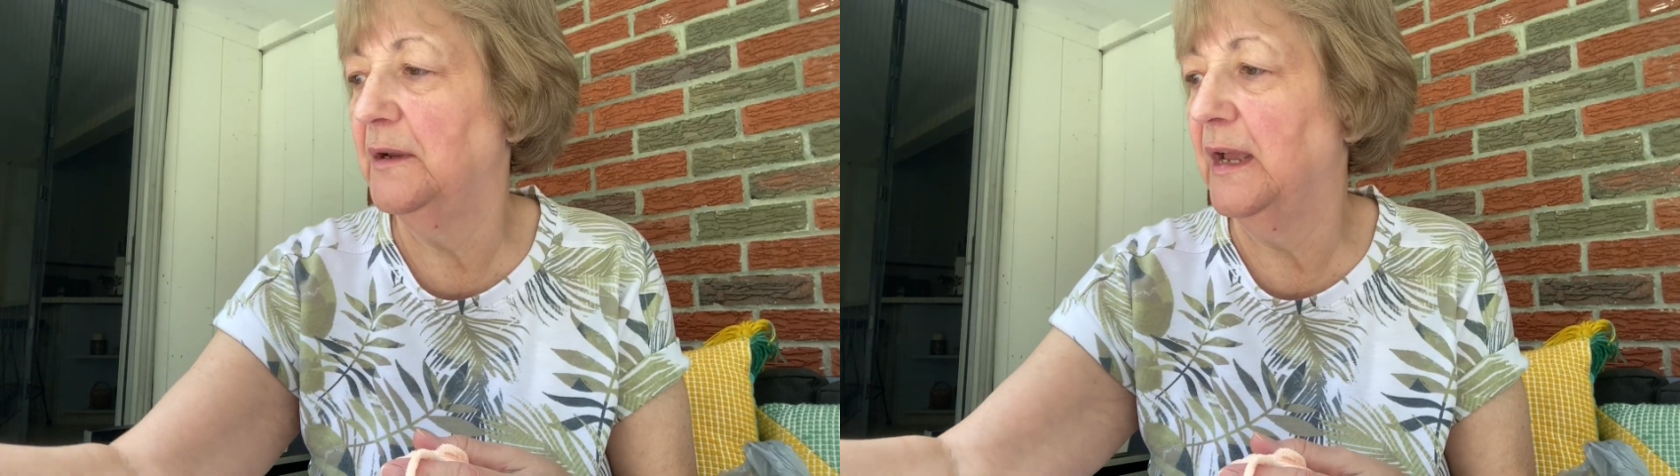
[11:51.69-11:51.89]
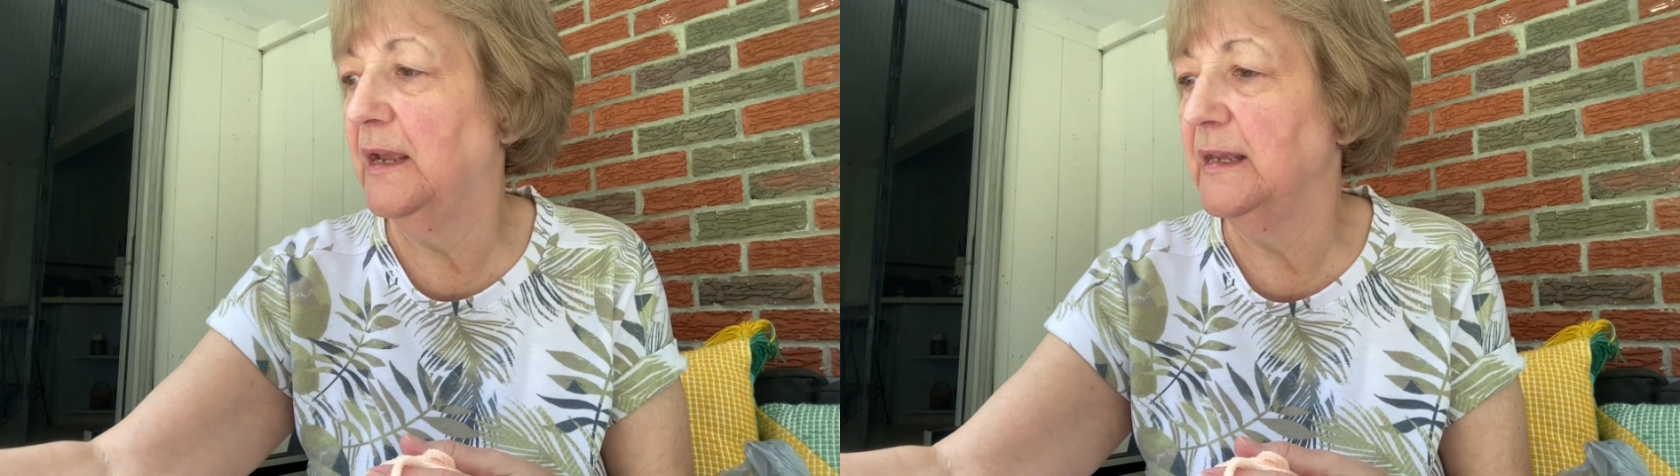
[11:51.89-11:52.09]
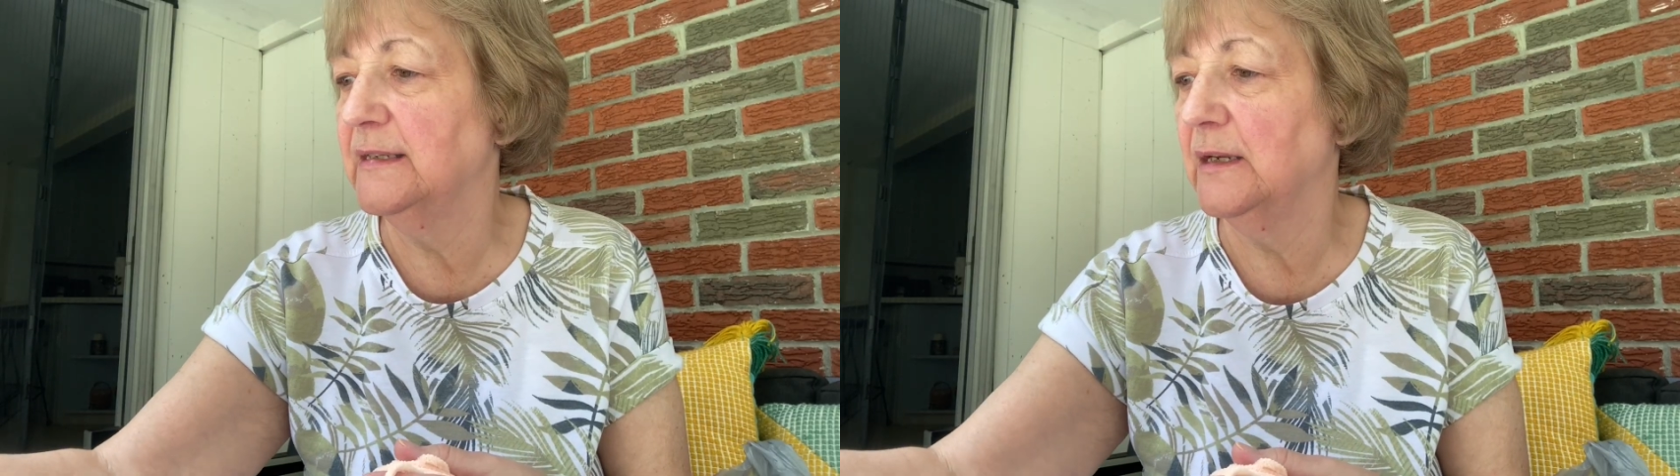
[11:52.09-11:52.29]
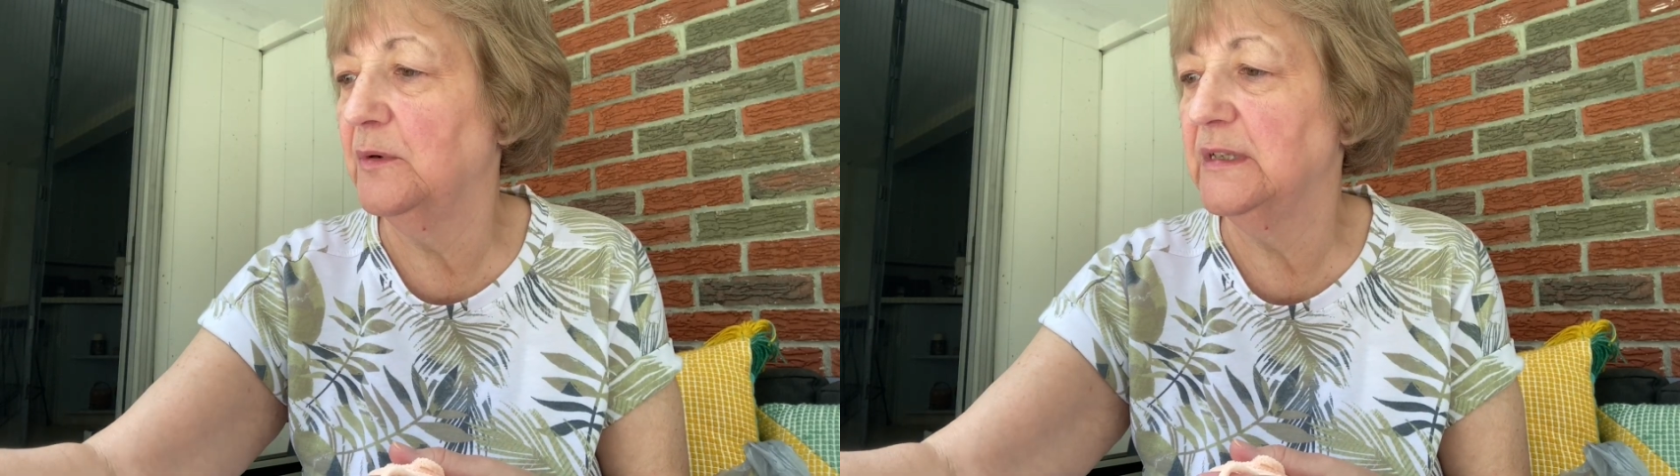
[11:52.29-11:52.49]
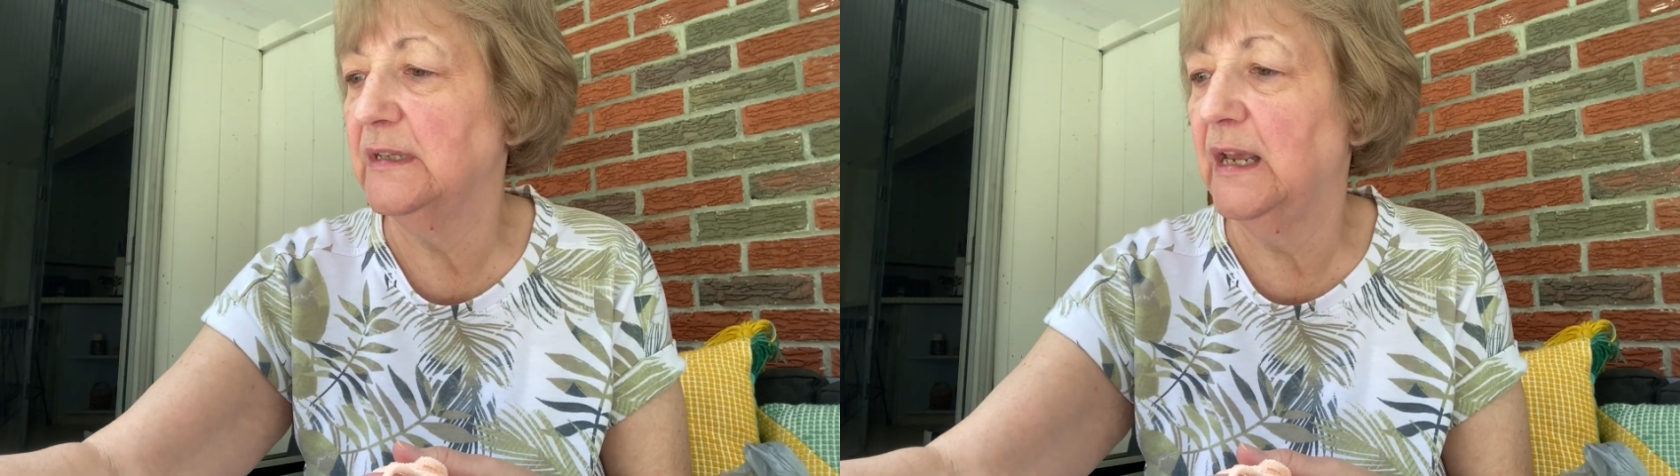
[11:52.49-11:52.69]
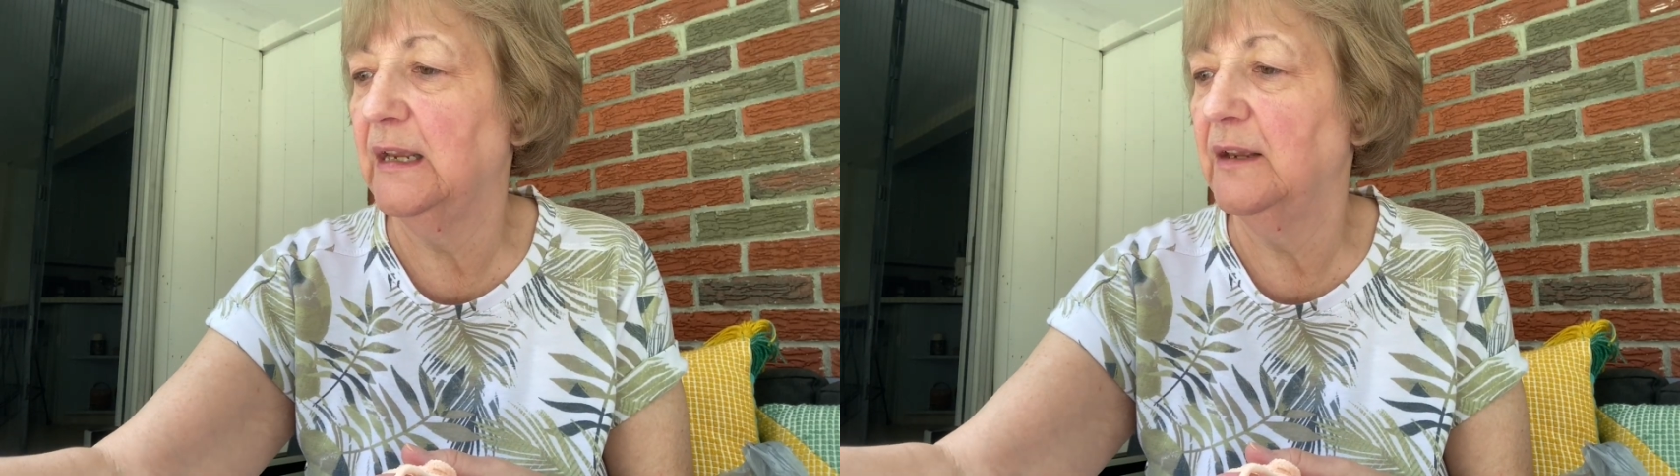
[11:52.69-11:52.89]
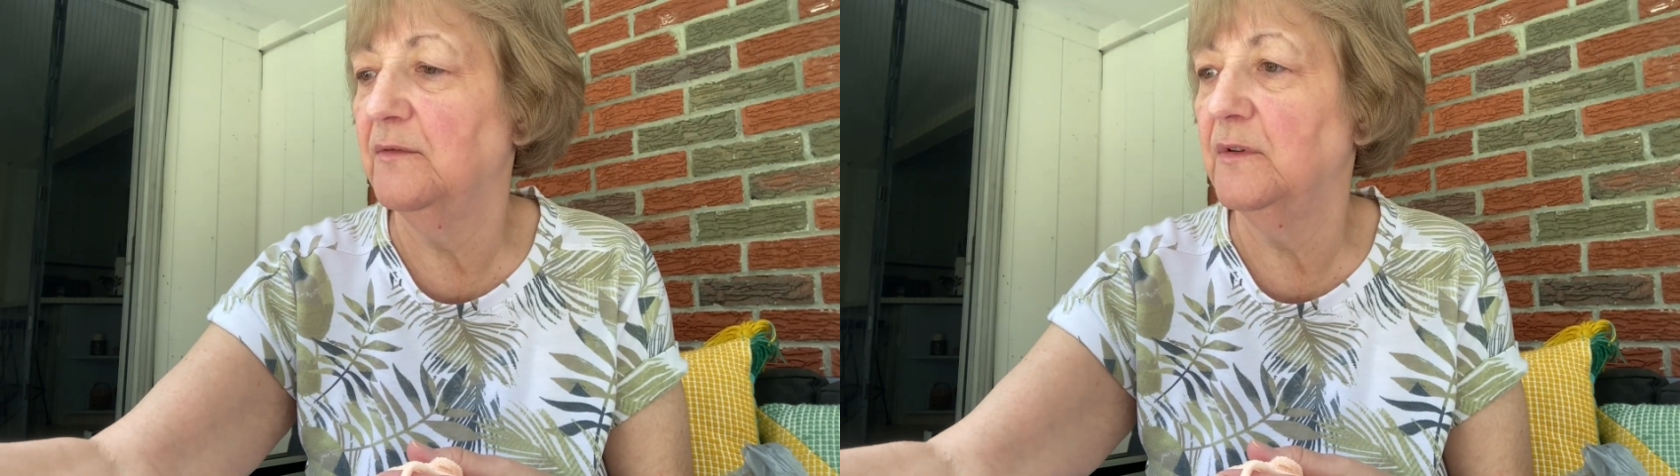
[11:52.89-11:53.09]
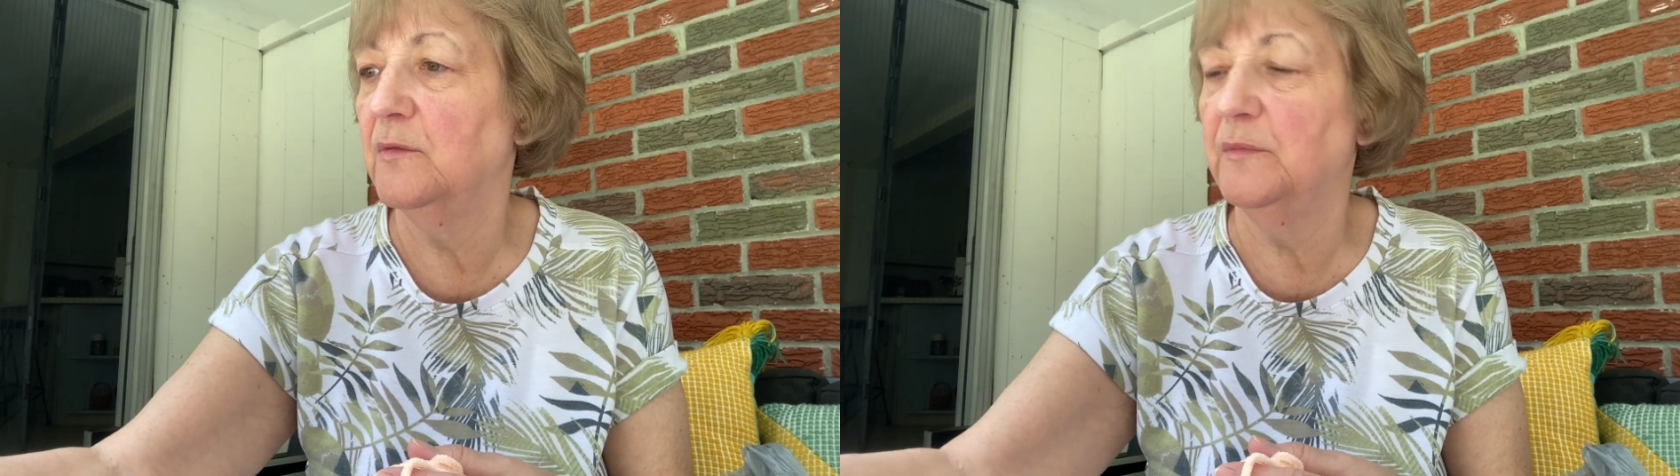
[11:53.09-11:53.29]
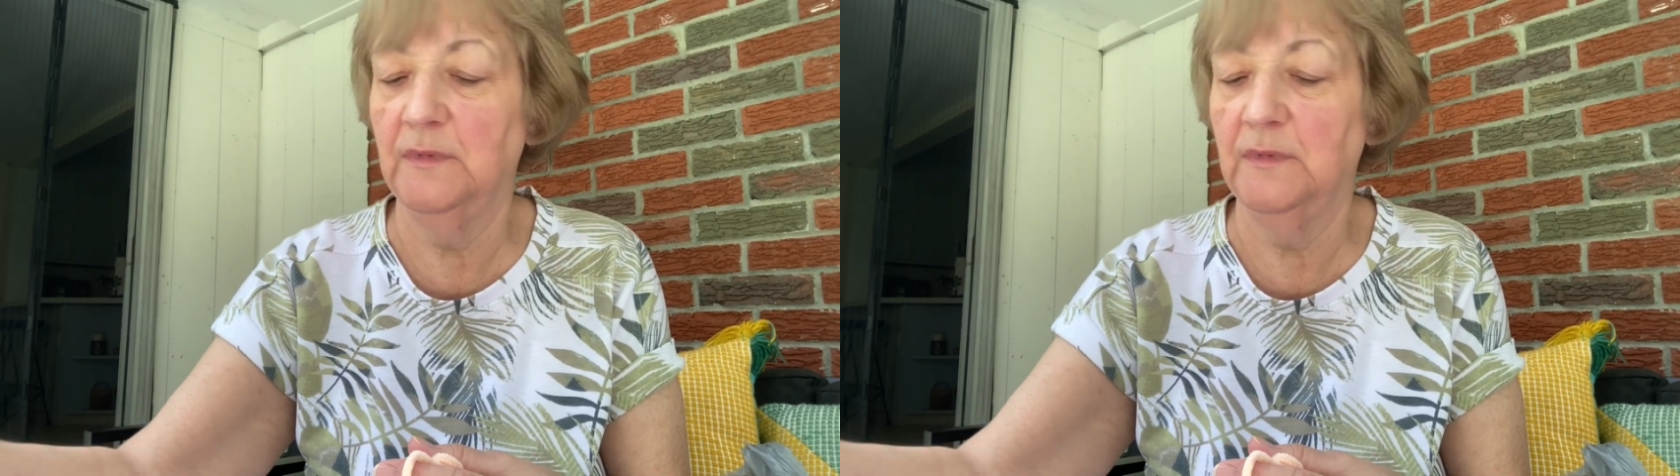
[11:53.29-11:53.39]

I guess I would say, if you're